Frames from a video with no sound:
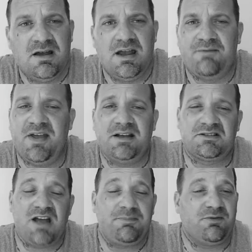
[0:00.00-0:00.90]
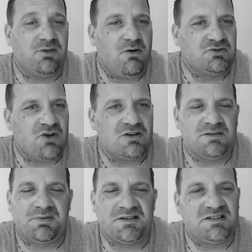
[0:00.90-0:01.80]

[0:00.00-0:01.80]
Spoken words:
If they could stop the flow of drugs in prison,